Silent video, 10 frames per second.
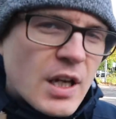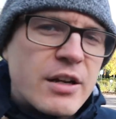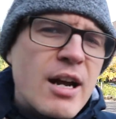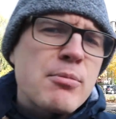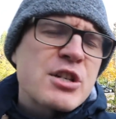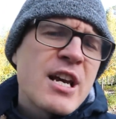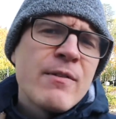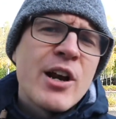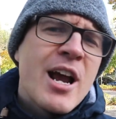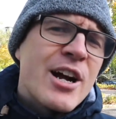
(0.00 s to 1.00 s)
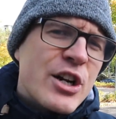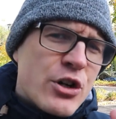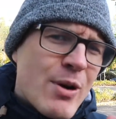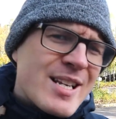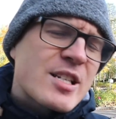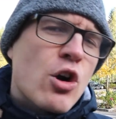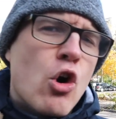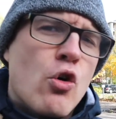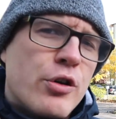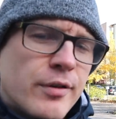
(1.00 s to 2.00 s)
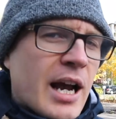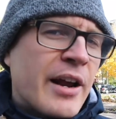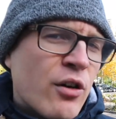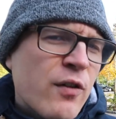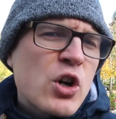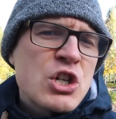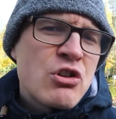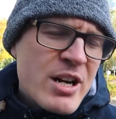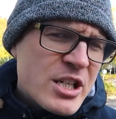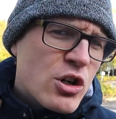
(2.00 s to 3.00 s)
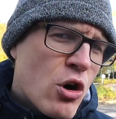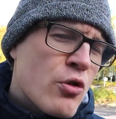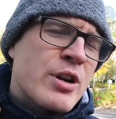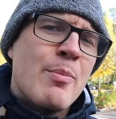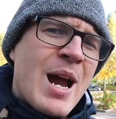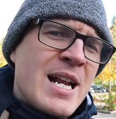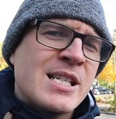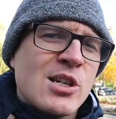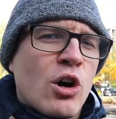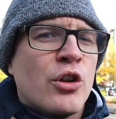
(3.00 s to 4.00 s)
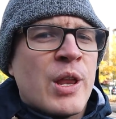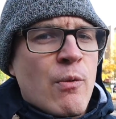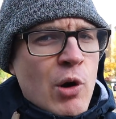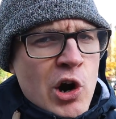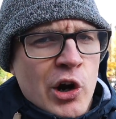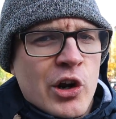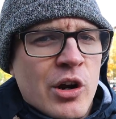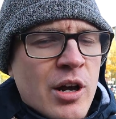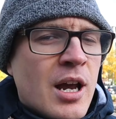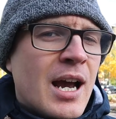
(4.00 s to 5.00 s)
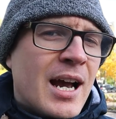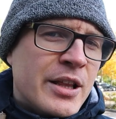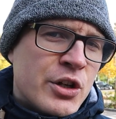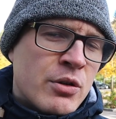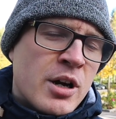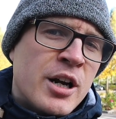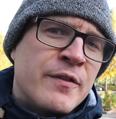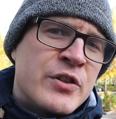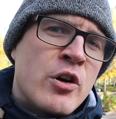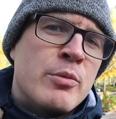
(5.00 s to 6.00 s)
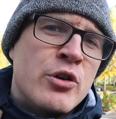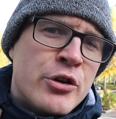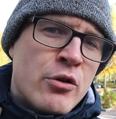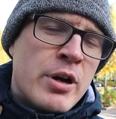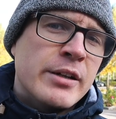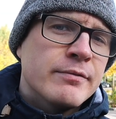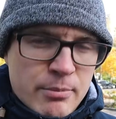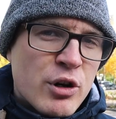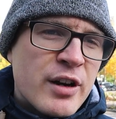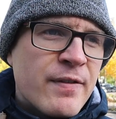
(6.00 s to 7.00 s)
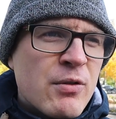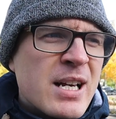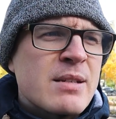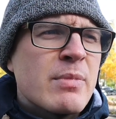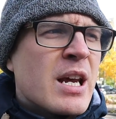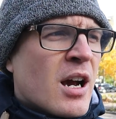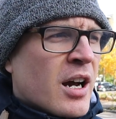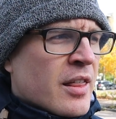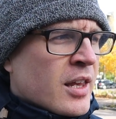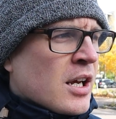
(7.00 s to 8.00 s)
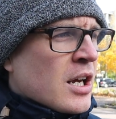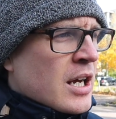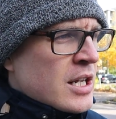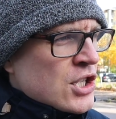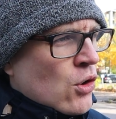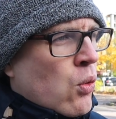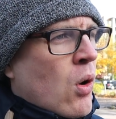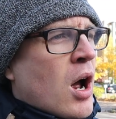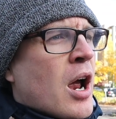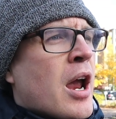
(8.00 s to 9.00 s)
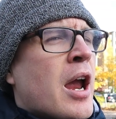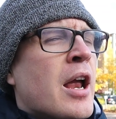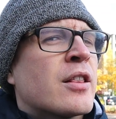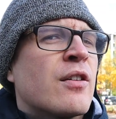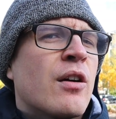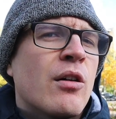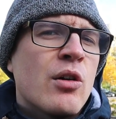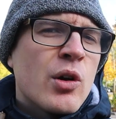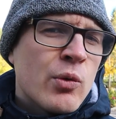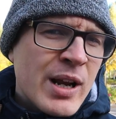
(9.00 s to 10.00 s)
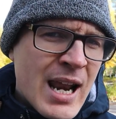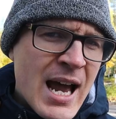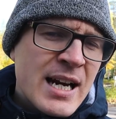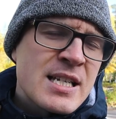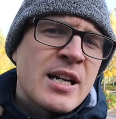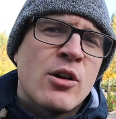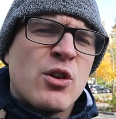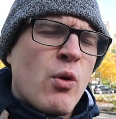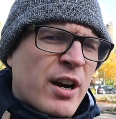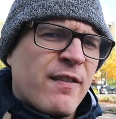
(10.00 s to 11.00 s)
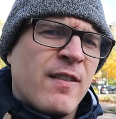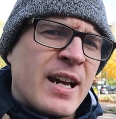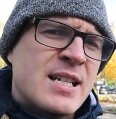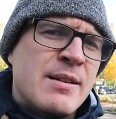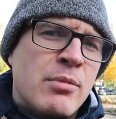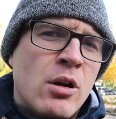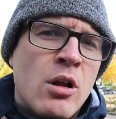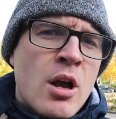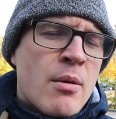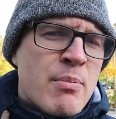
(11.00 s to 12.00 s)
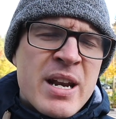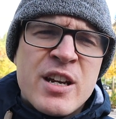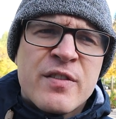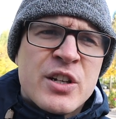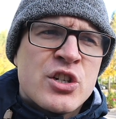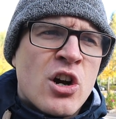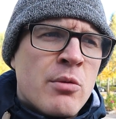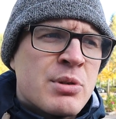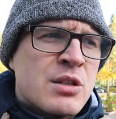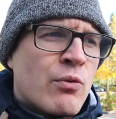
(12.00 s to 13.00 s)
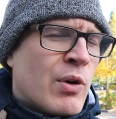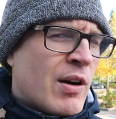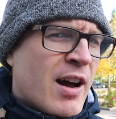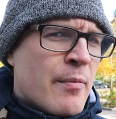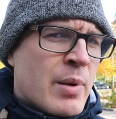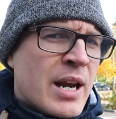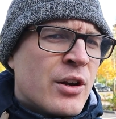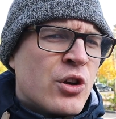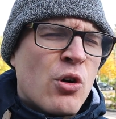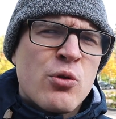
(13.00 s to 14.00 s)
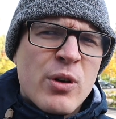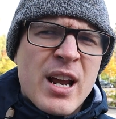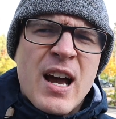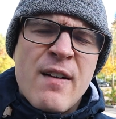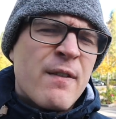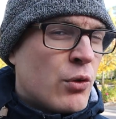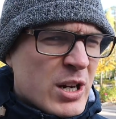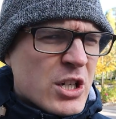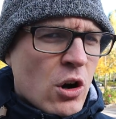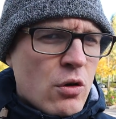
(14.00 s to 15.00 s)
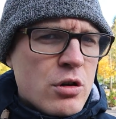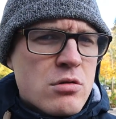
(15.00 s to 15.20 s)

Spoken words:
Number 7, dress code. And of course, dress code depends on the work and the kind of job you're doing. But if you ask me, I think it's quite relaxed and quite flexible. Many of the jobs where I've been don't really have dress code.